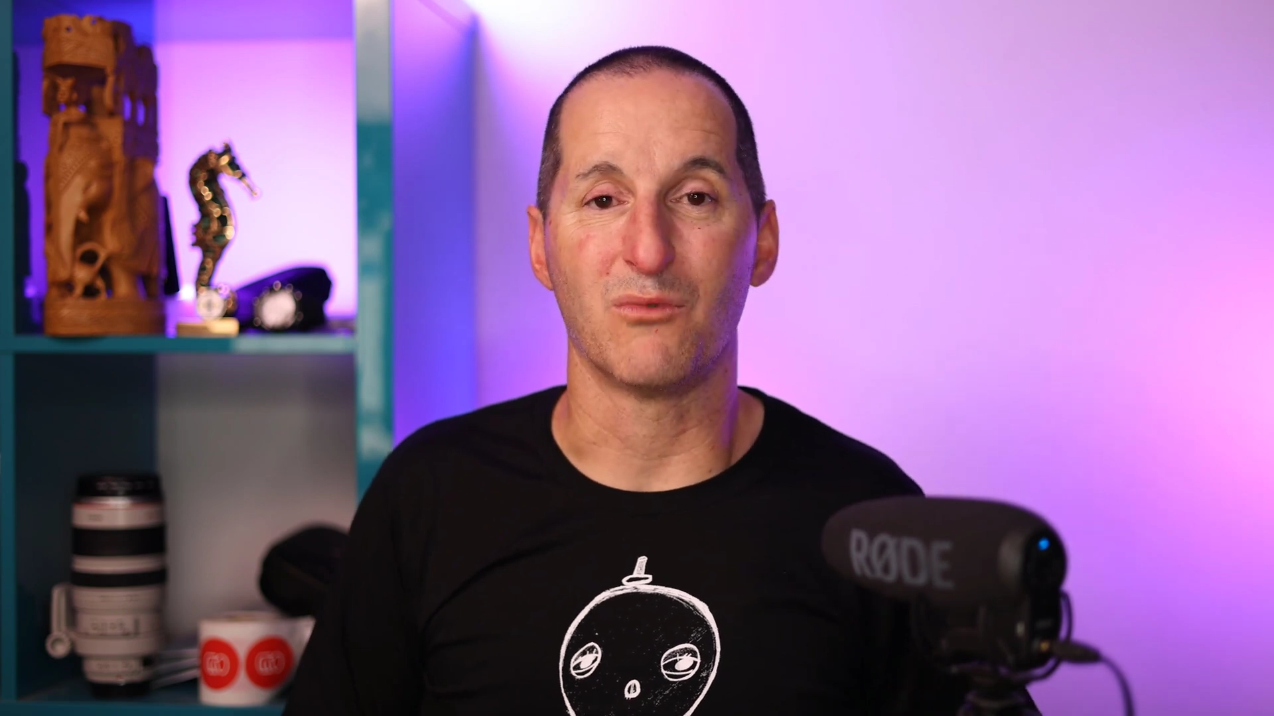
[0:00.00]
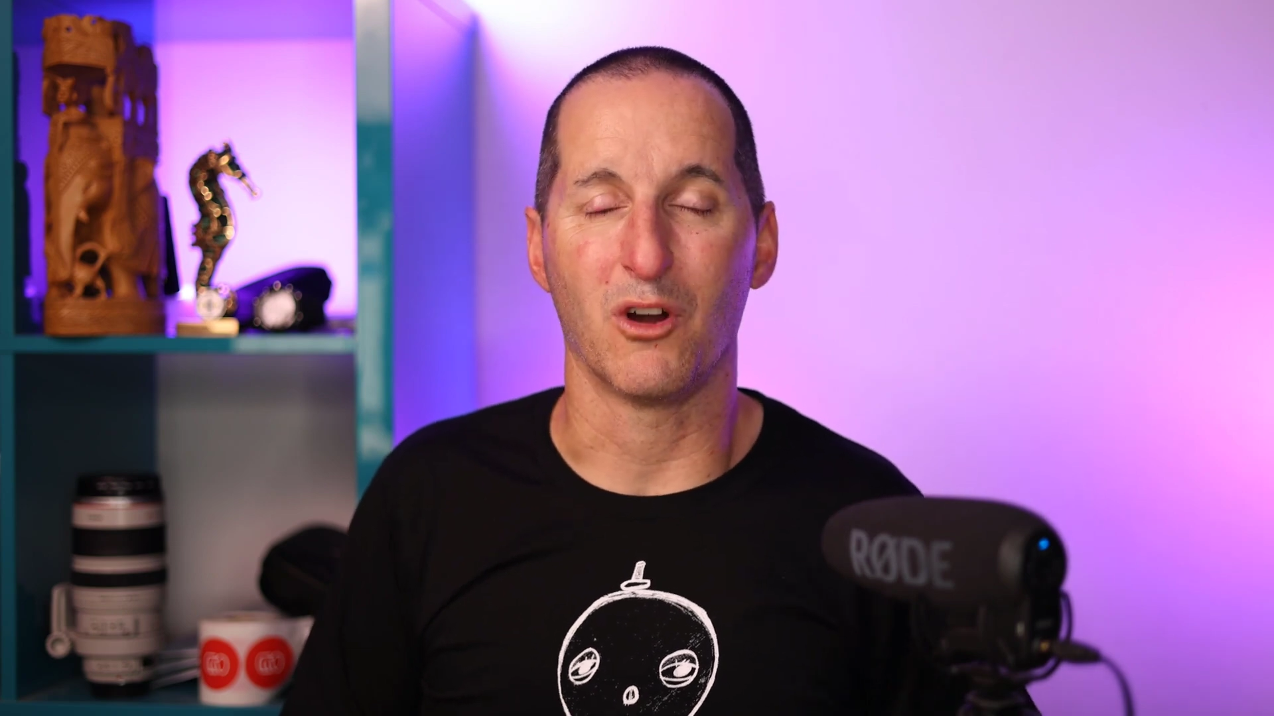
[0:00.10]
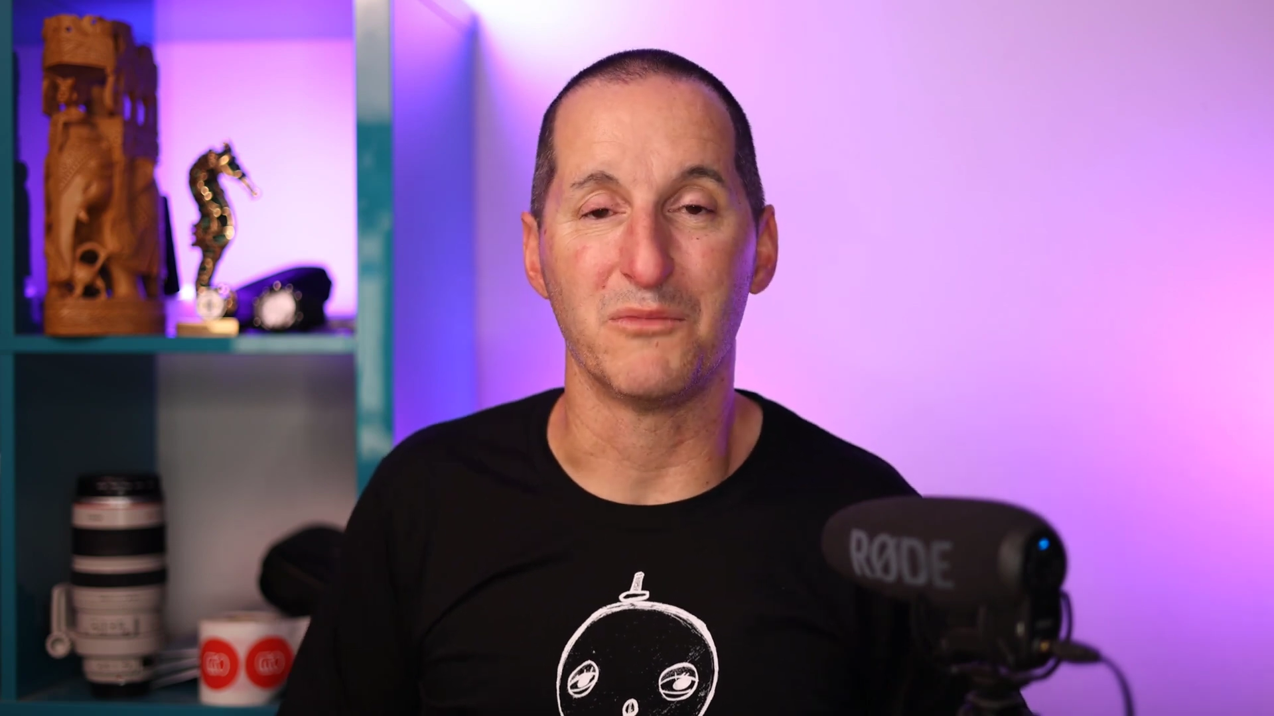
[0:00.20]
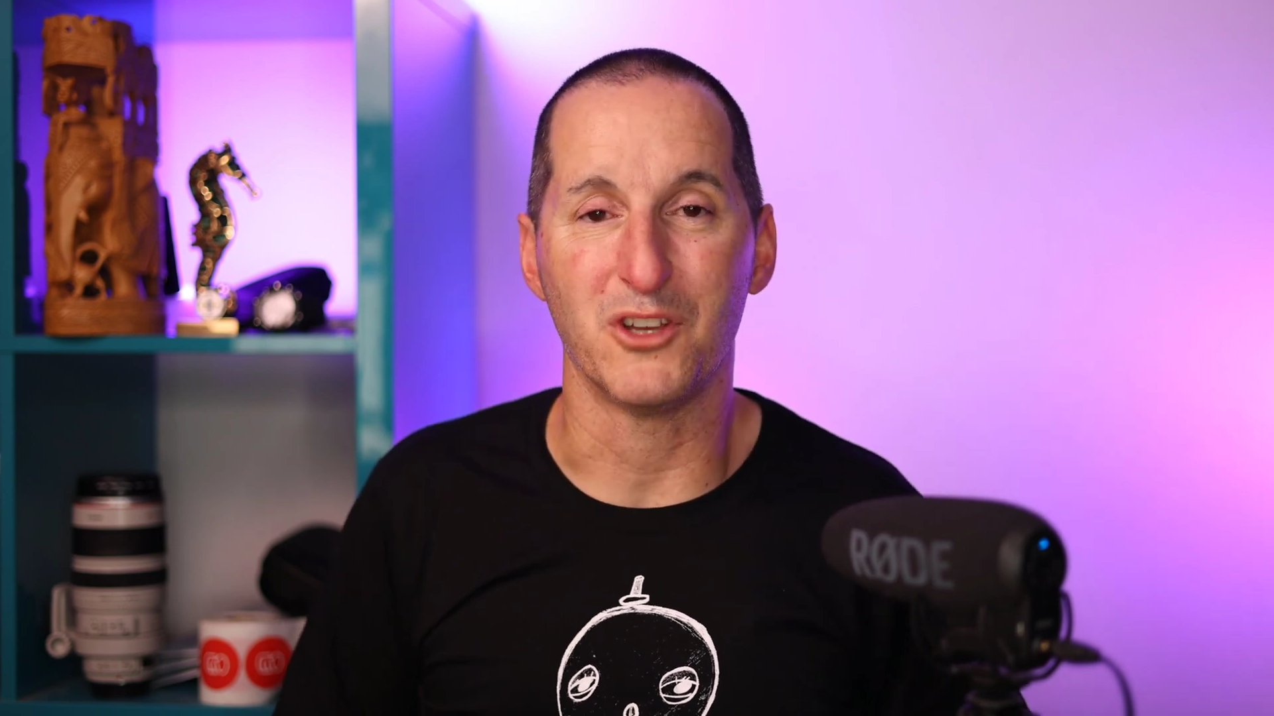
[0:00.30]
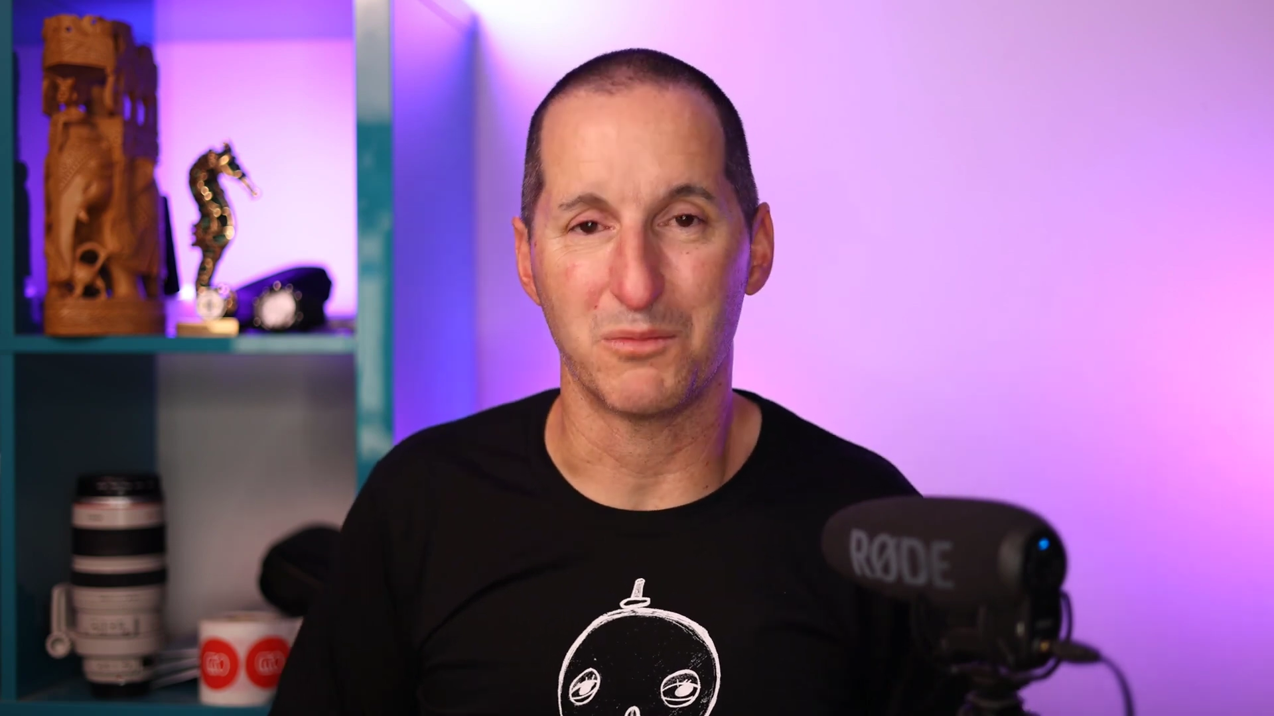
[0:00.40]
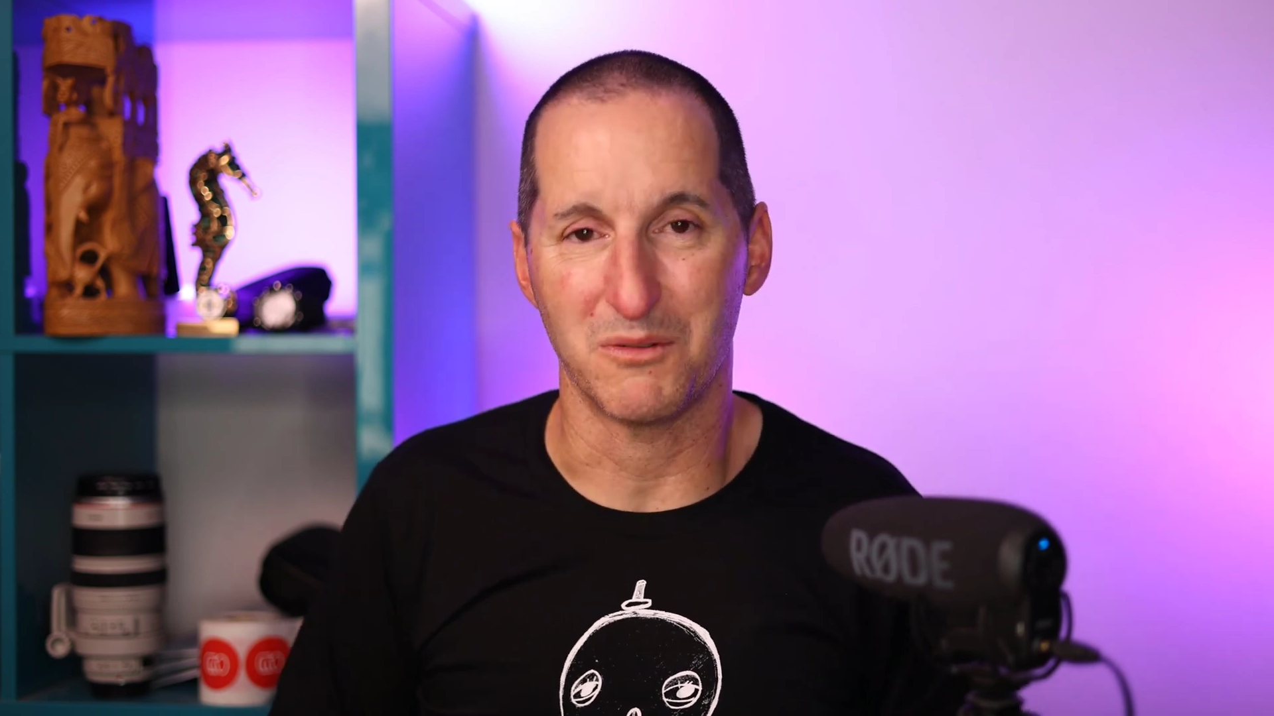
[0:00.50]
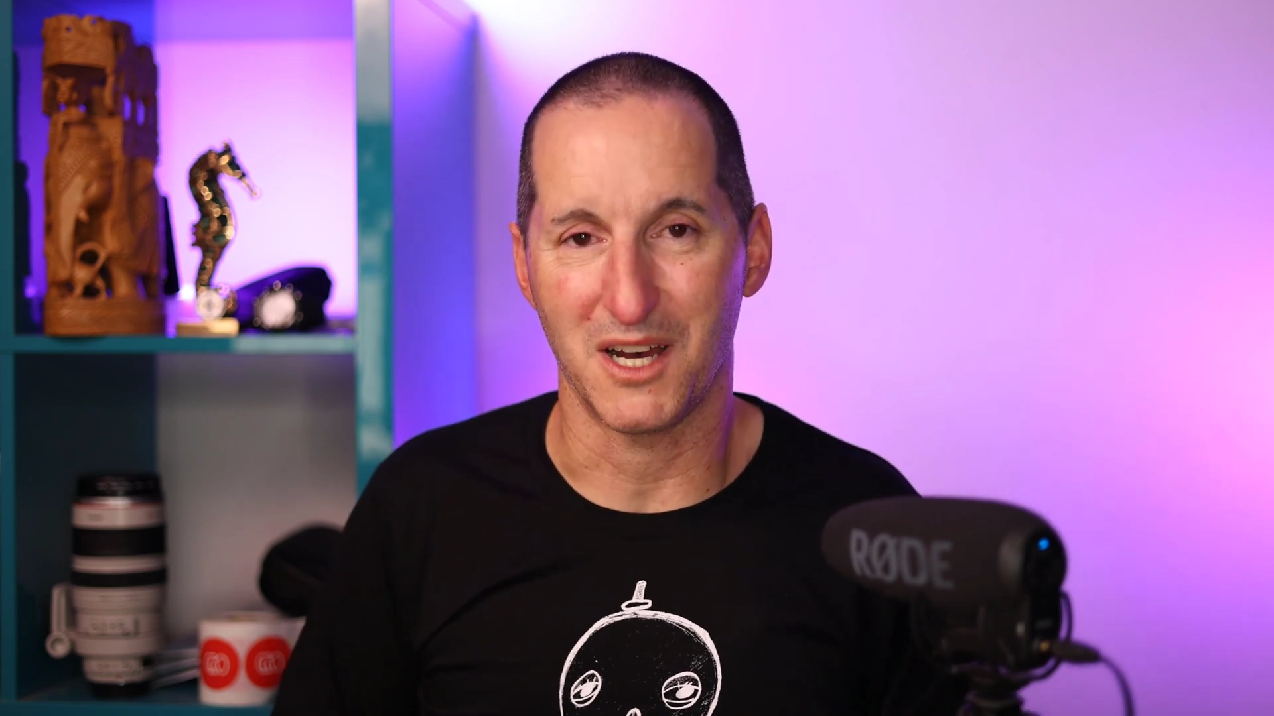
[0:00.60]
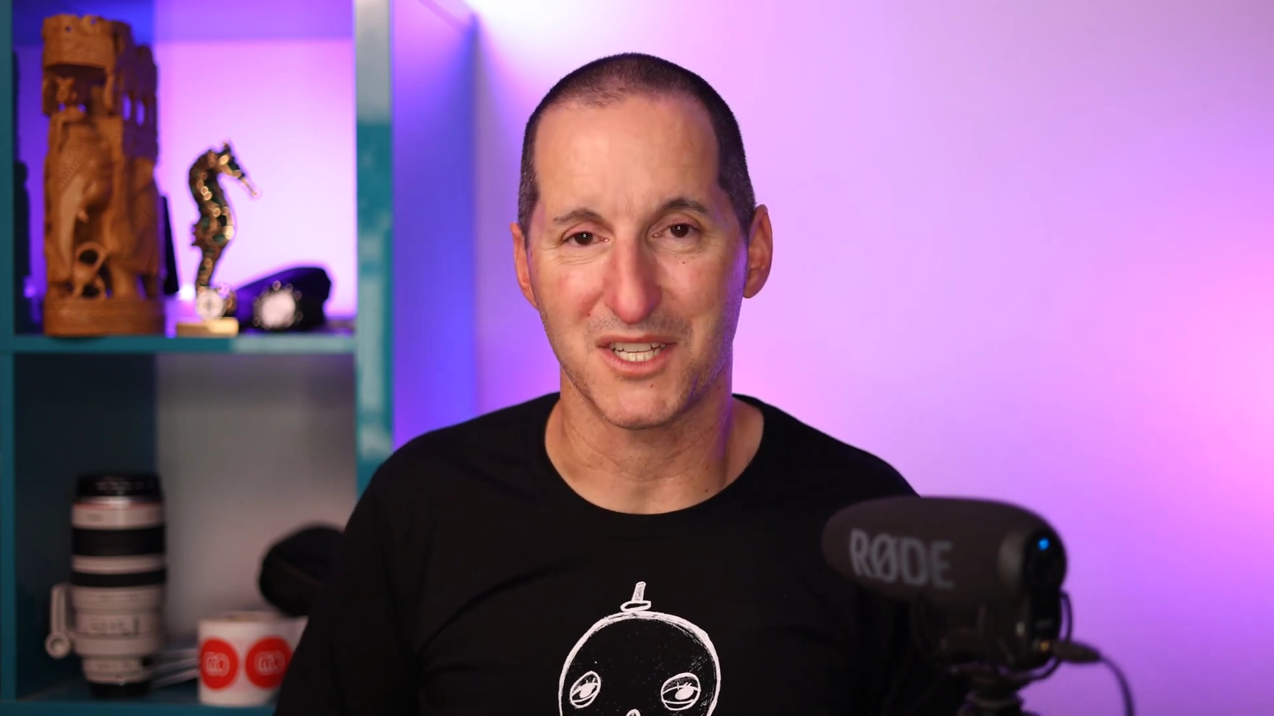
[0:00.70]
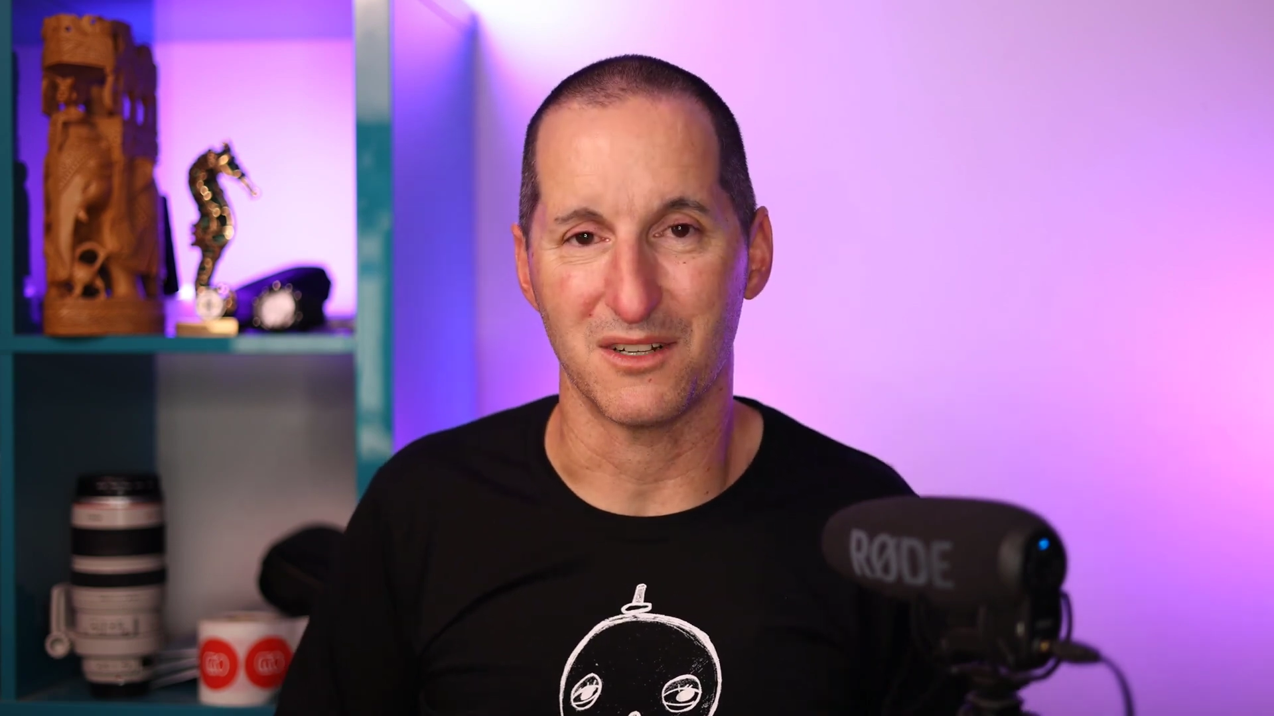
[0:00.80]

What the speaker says: rob the optimizer